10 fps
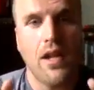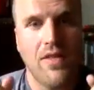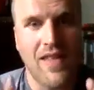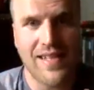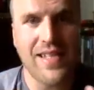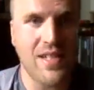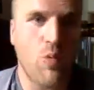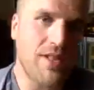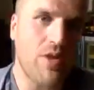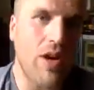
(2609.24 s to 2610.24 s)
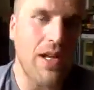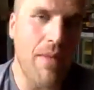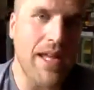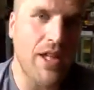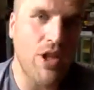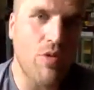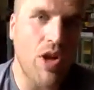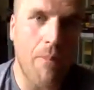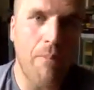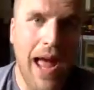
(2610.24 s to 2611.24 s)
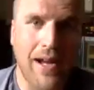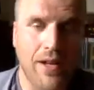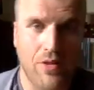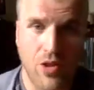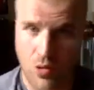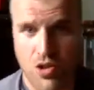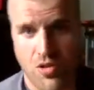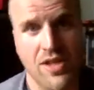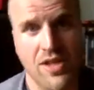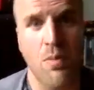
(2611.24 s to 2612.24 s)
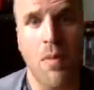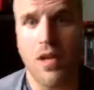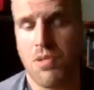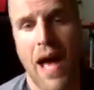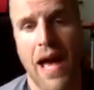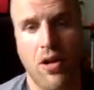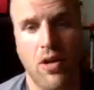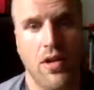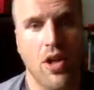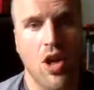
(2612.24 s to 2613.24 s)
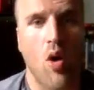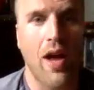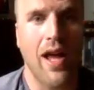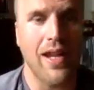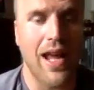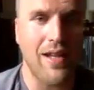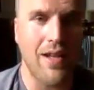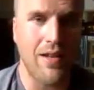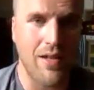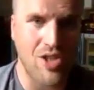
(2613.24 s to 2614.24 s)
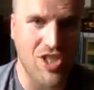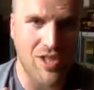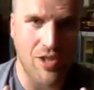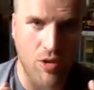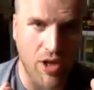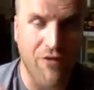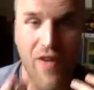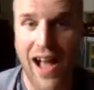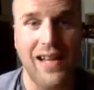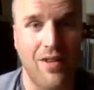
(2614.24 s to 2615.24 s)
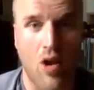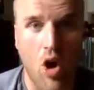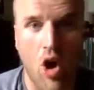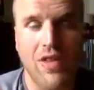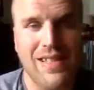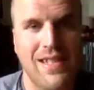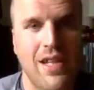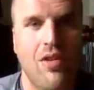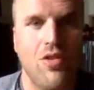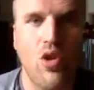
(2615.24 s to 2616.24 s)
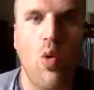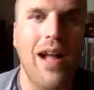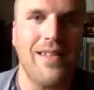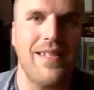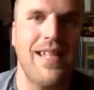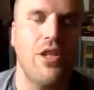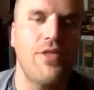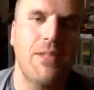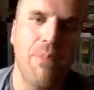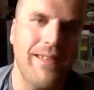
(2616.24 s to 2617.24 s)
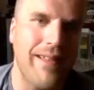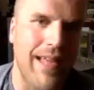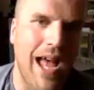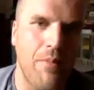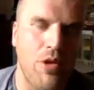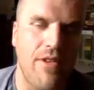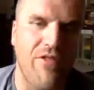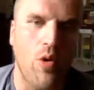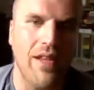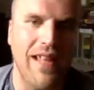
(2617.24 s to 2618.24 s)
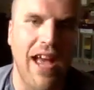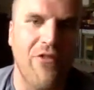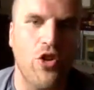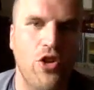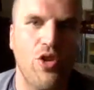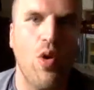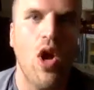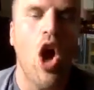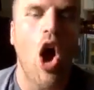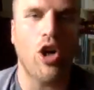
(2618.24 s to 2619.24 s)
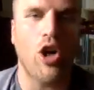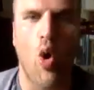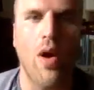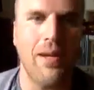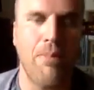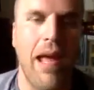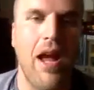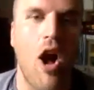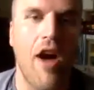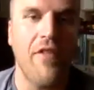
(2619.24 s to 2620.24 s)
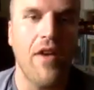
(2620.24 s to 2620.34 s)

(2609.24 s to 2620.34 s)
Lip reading: this is what's going to make you come back to jiu-jitsu much better, and just you're going to find all these little nuances that you spent the time, you devoted the effort to, are going to pay off.